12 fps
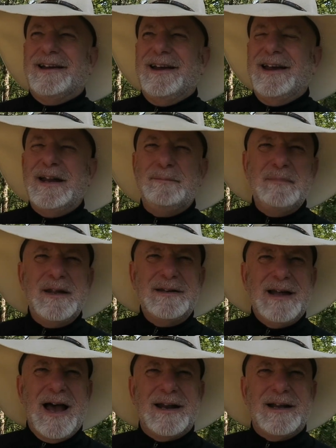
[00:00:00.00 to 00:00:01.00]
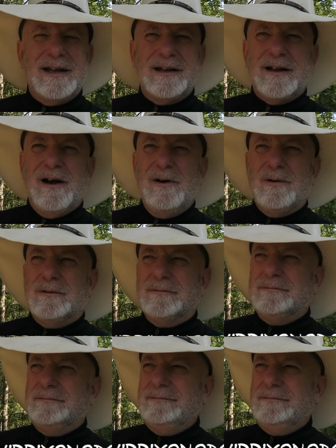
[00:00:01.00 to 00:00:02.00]
and at midnight, I get a call.
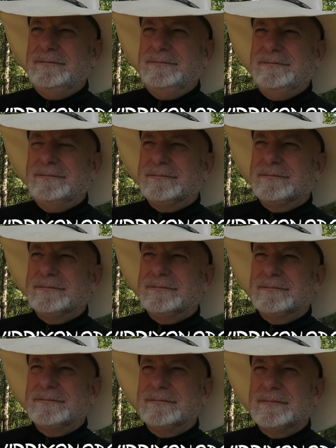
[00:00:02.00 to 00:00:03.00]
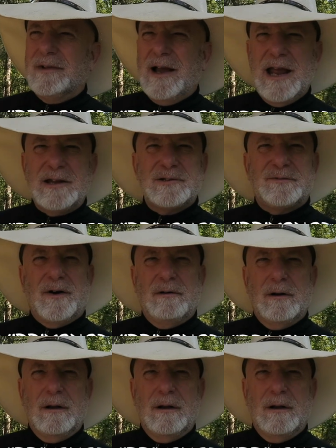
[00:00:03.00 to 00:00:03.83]
I answer the phone.